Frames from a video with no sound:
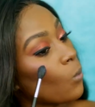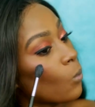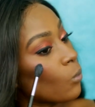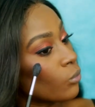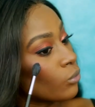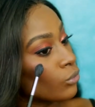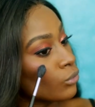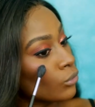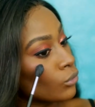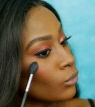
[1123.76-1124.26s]

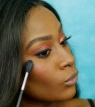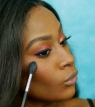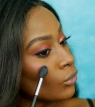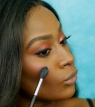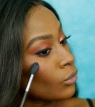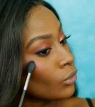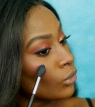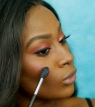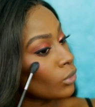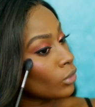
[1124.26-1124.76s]

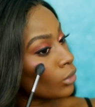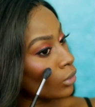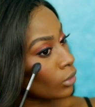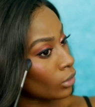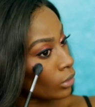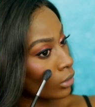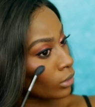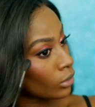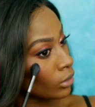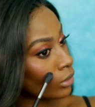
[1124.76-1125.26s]

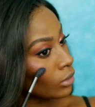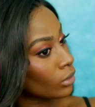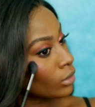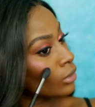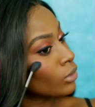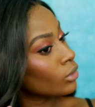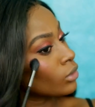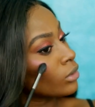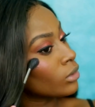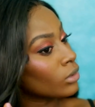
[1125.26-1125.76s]

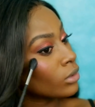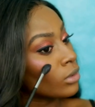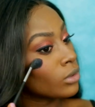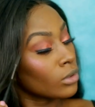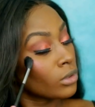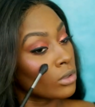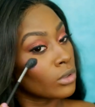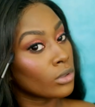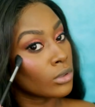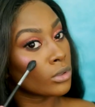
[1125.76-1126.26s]

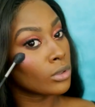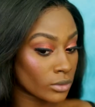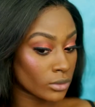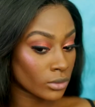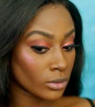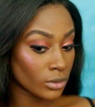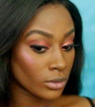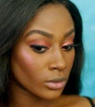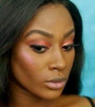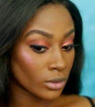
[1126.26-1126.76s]

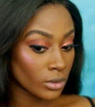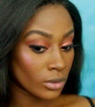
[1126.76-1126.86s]
(silence)